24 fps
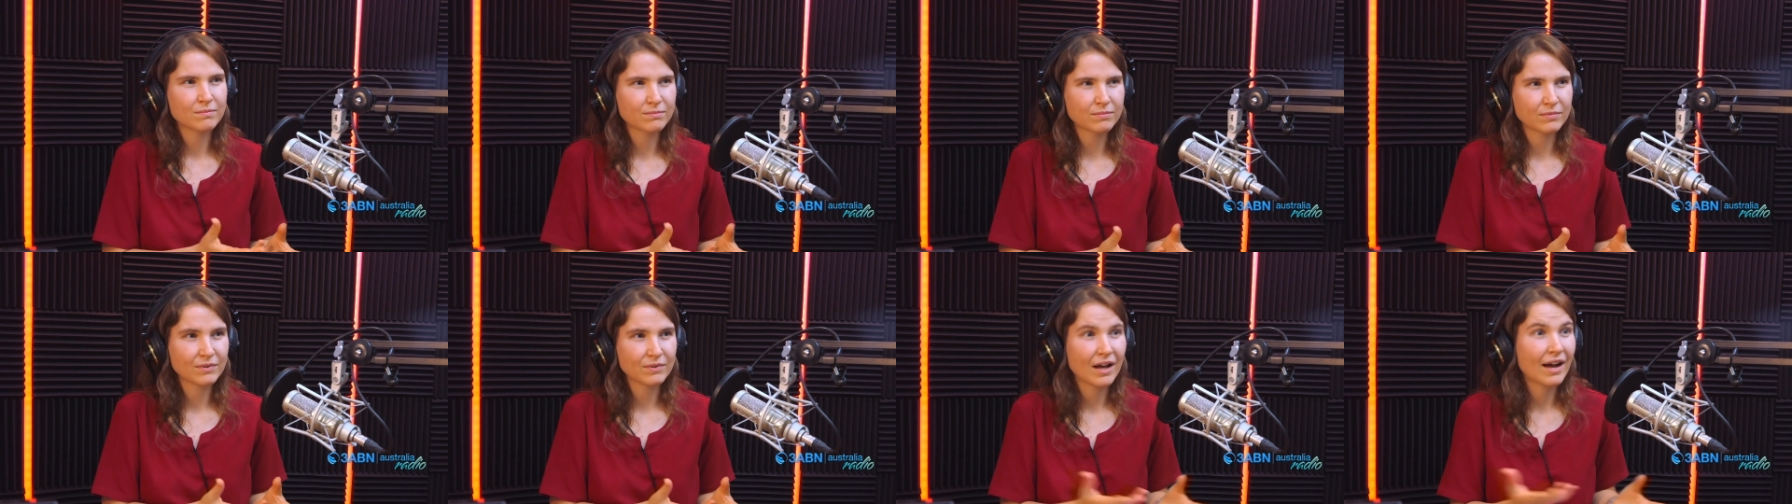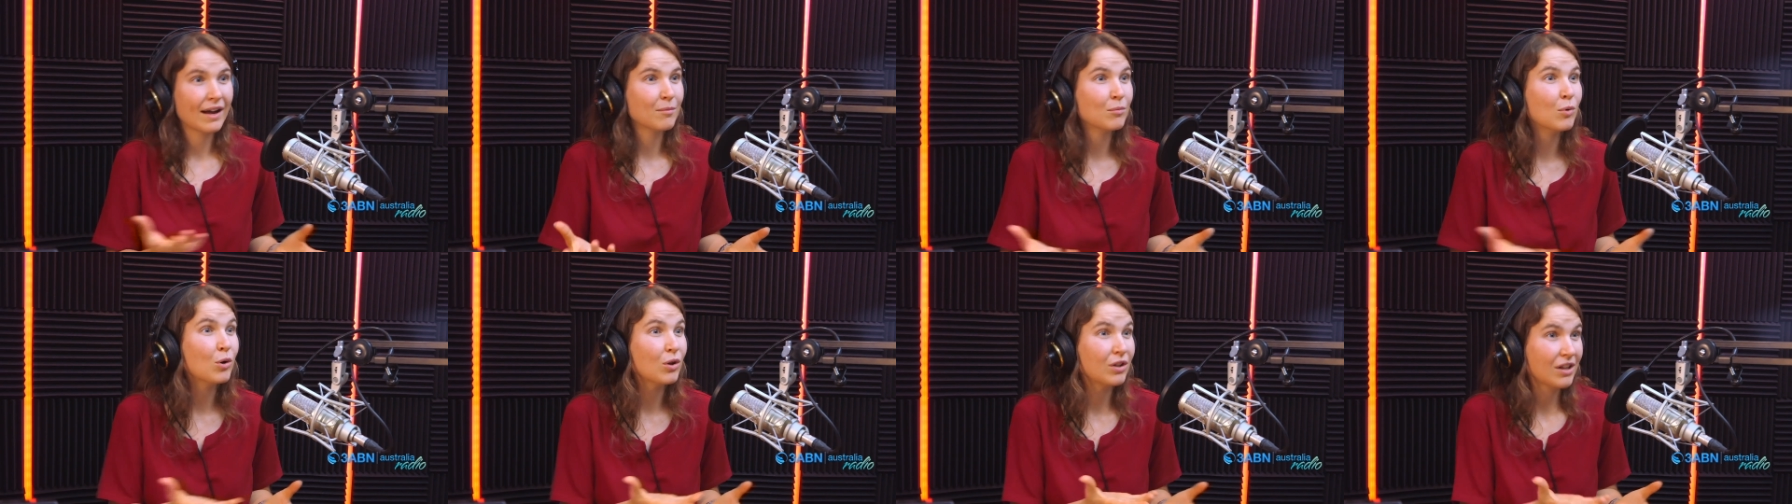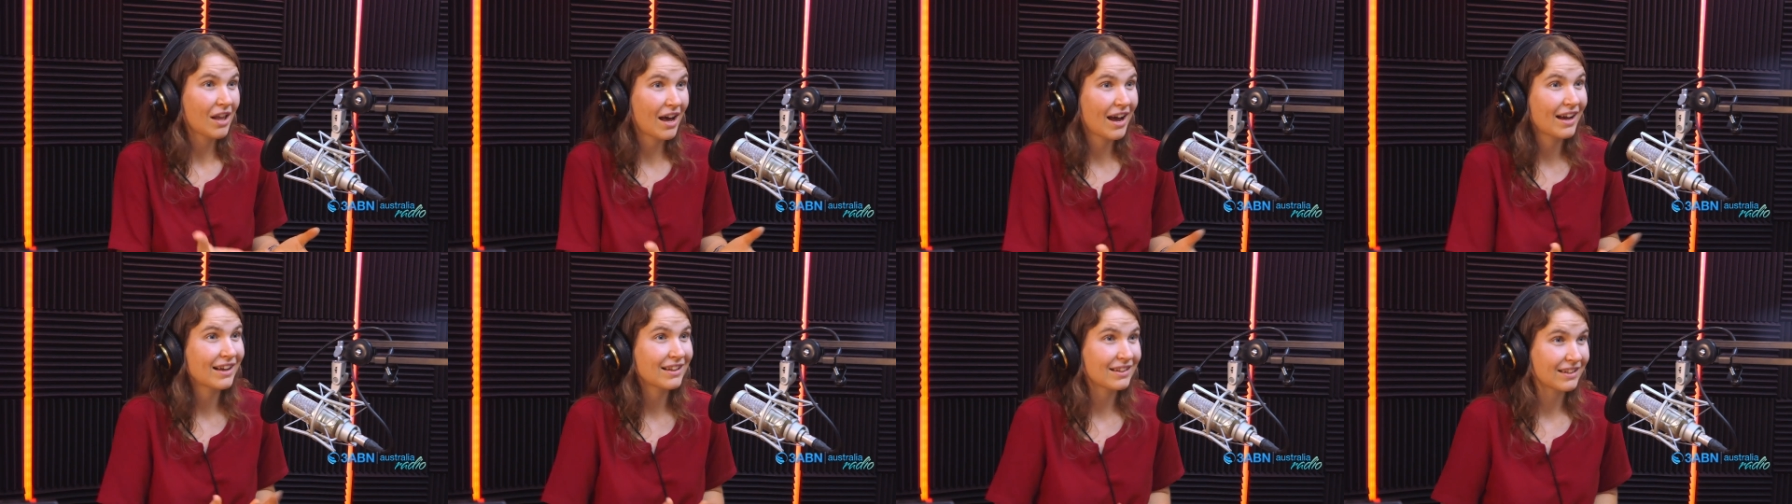more
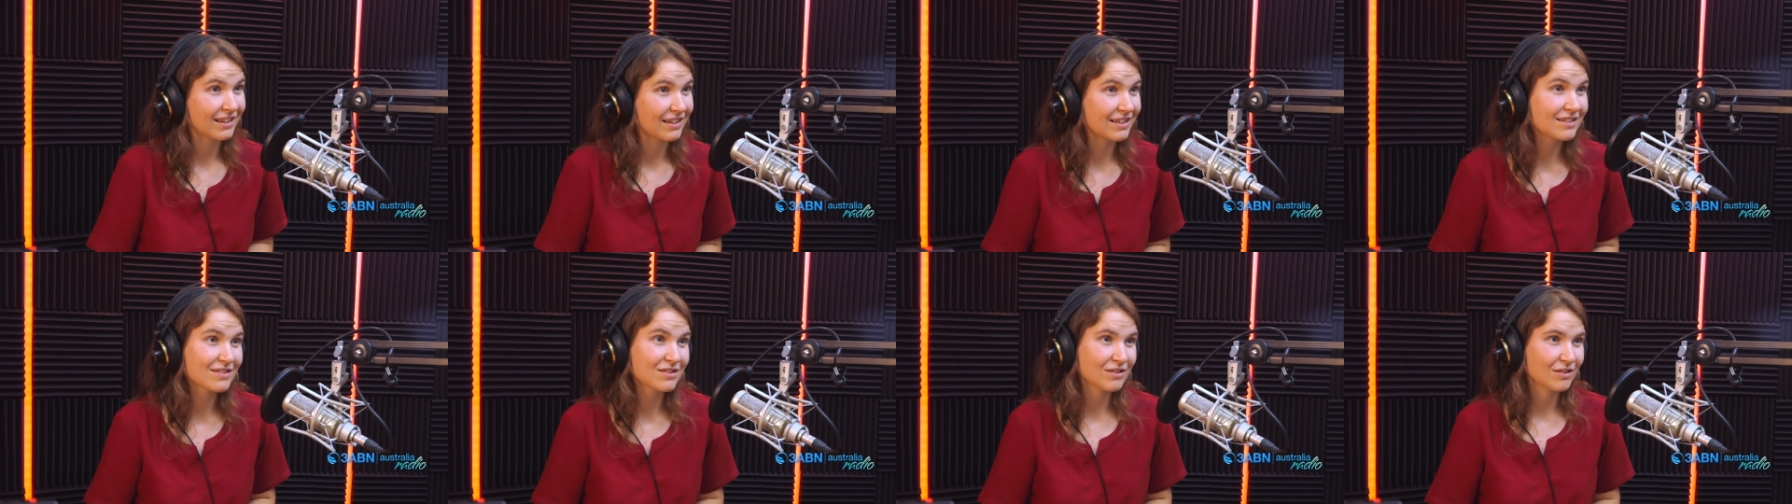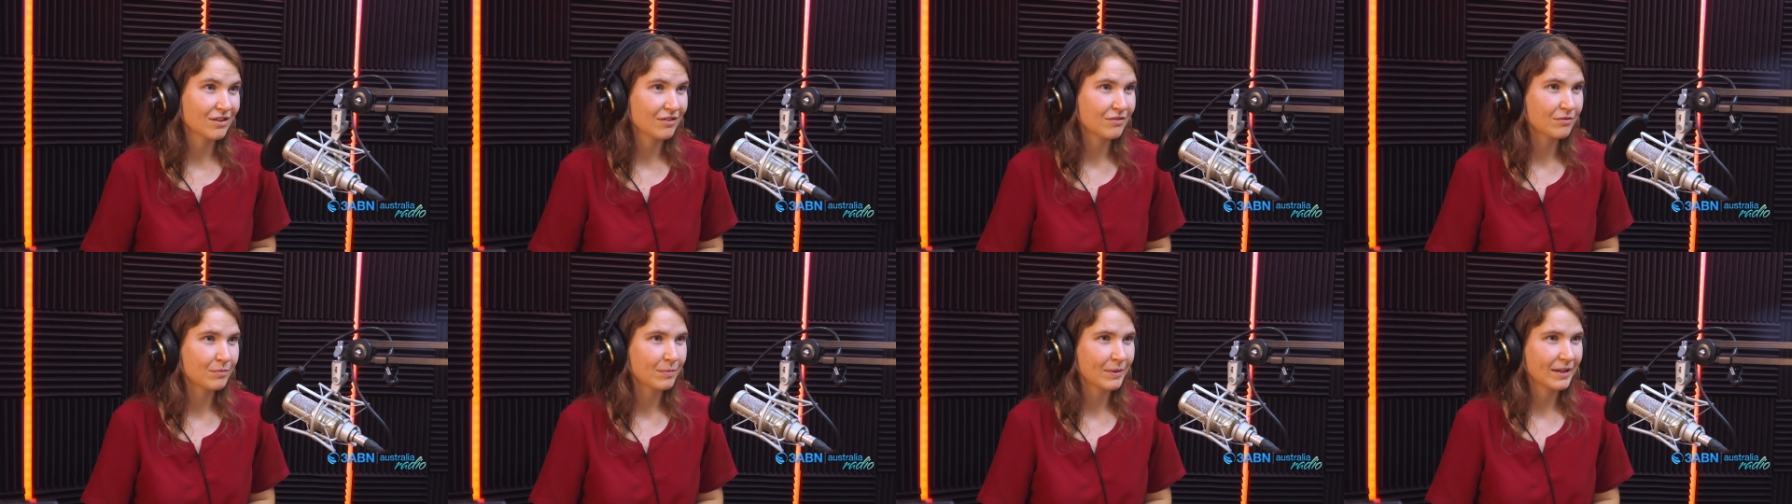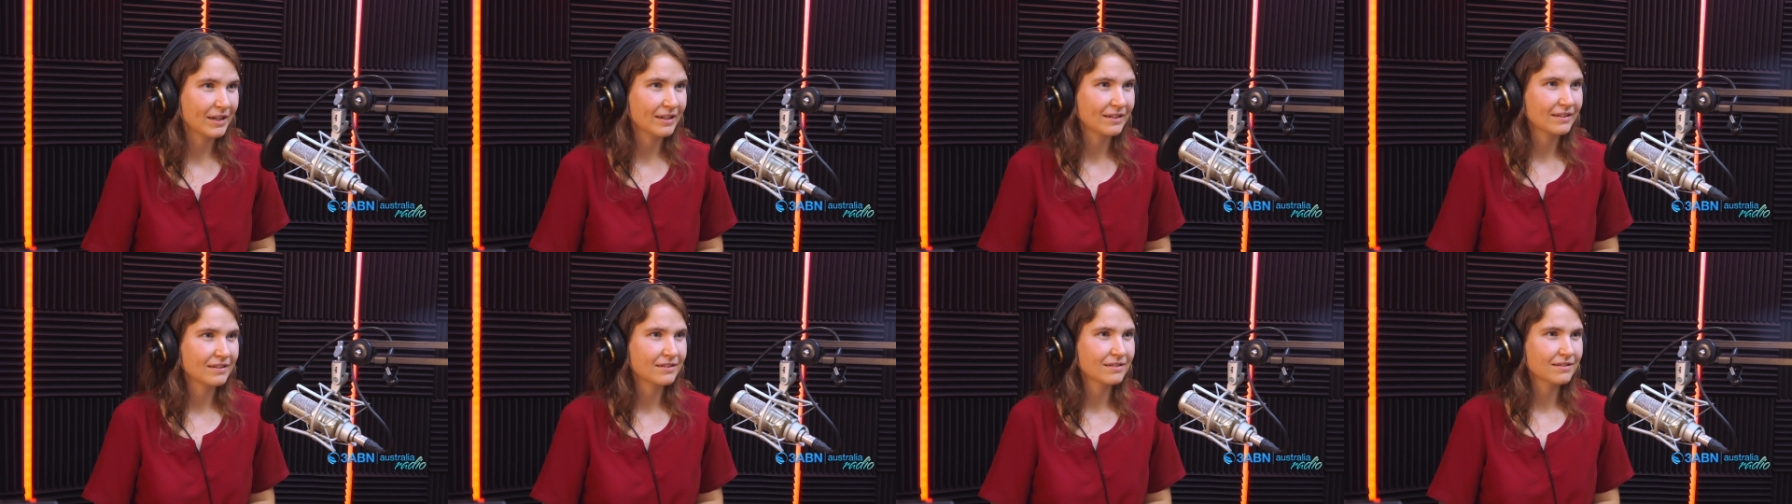likely to have
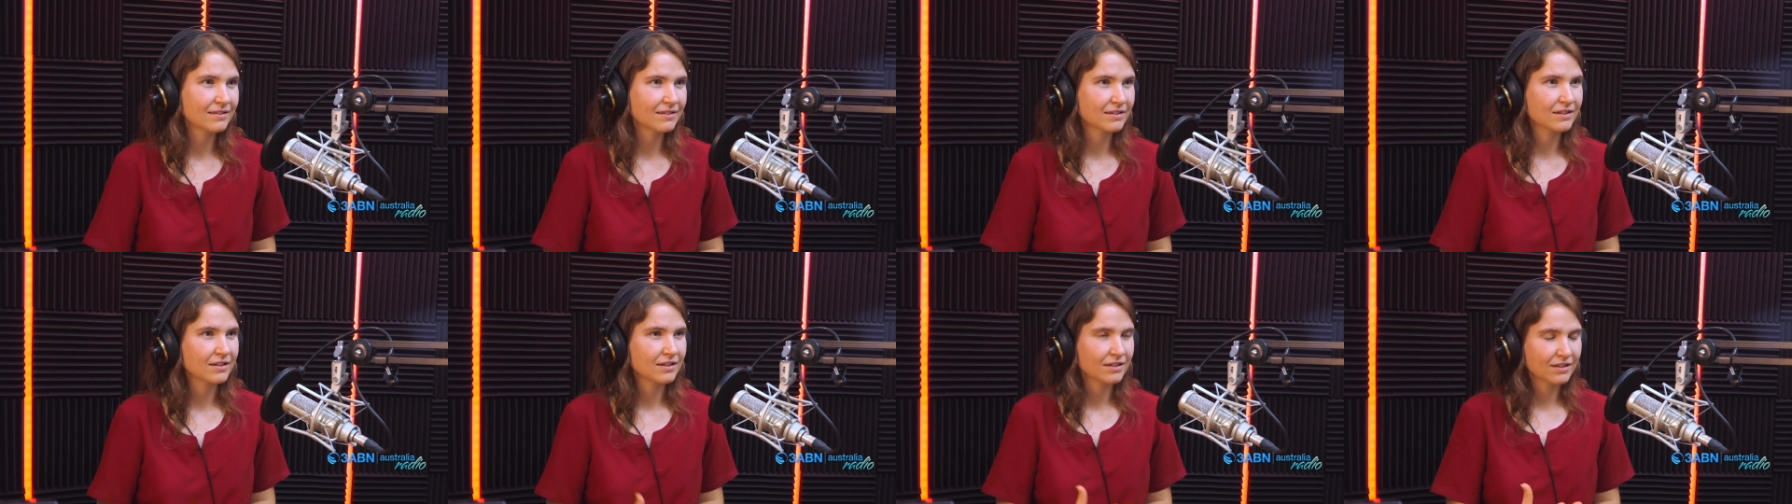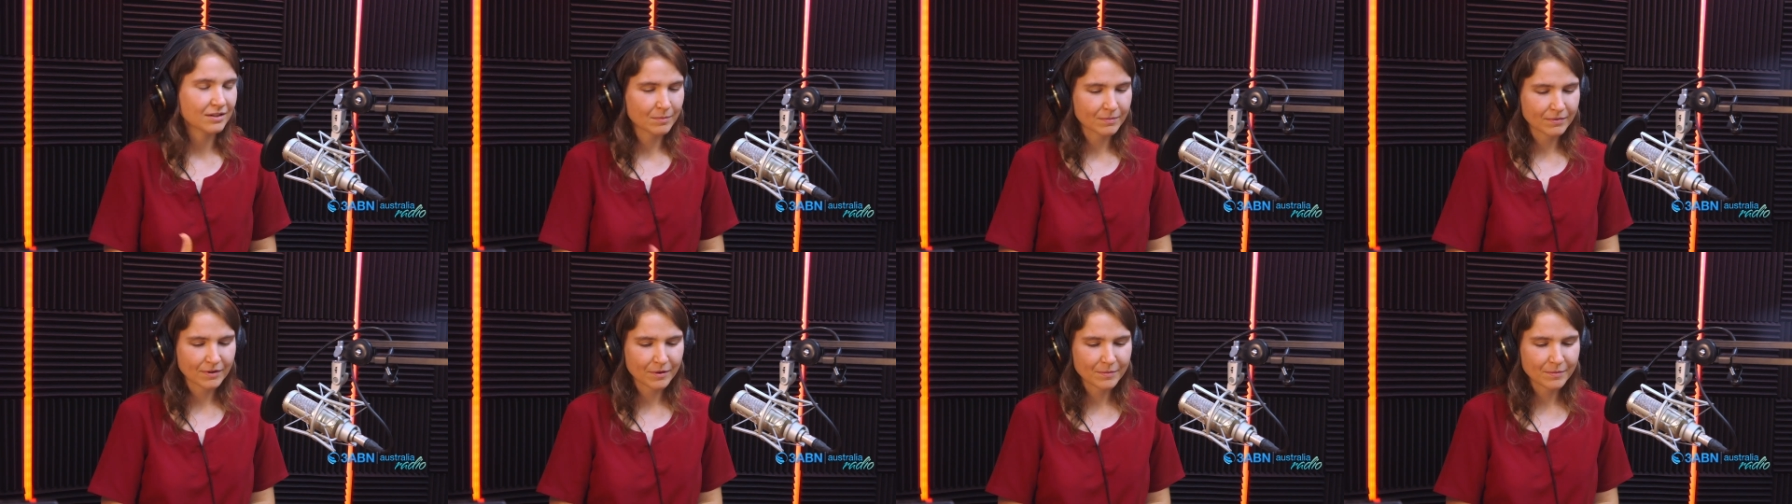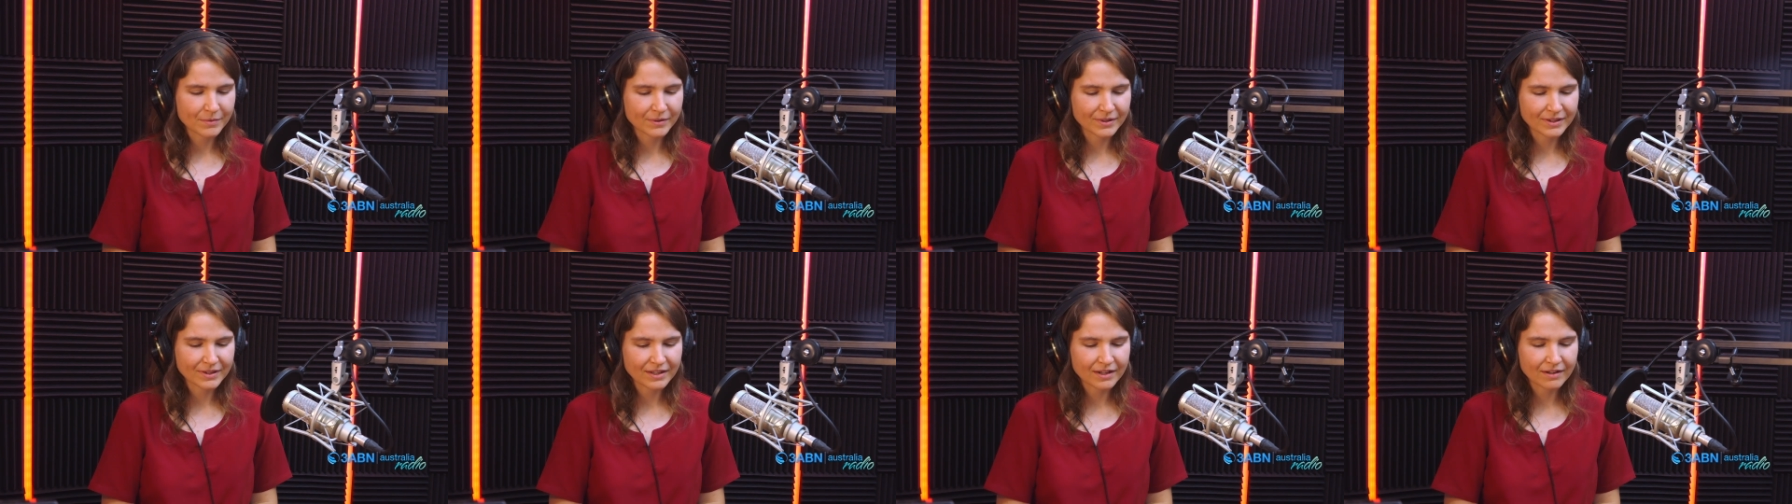been the
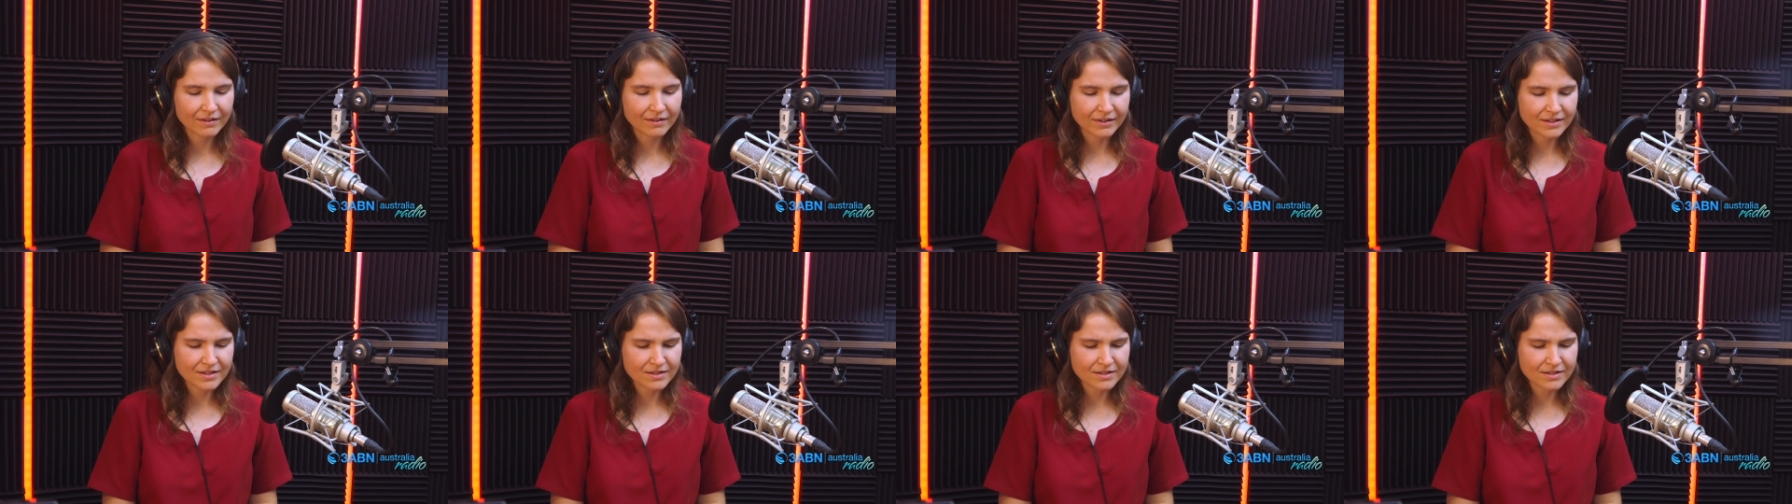appropriate theory.